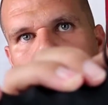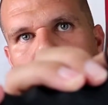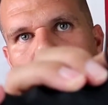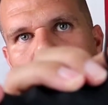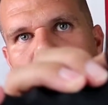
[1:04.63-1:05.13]

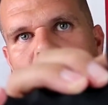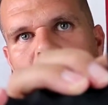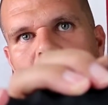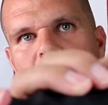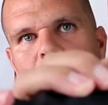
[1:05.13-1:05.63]
how it
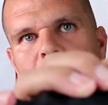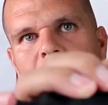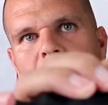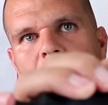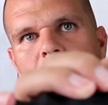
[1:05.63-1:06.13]
sticks on the
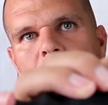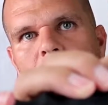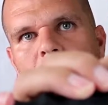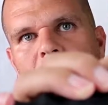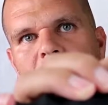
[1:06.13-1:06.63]
reset,
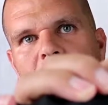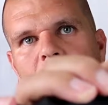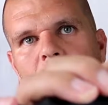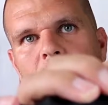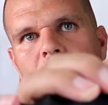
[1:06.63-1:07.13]
but it's not
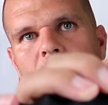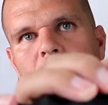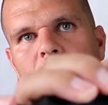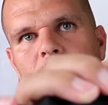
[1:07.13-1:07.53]
going to.